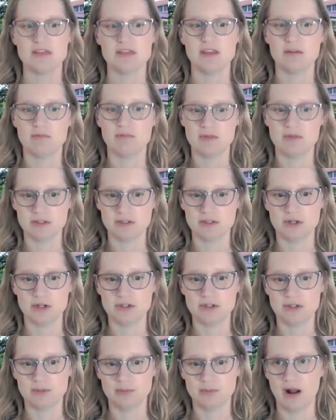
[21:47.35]
They
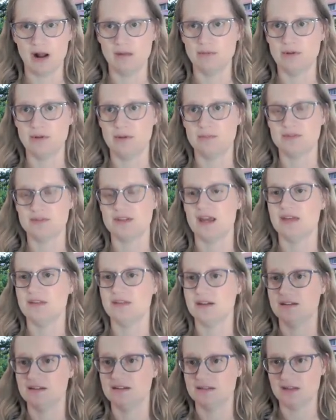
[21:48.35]
research the problems and
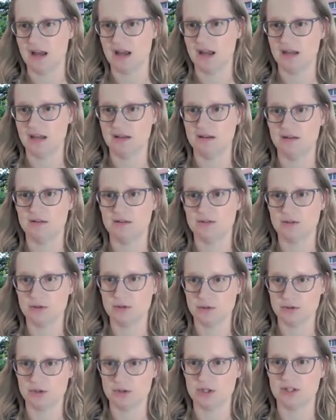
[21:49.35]
they design
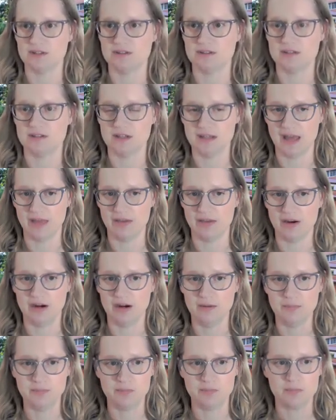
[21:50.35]
solutions
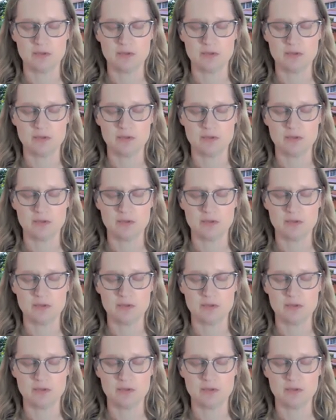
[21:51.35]
together.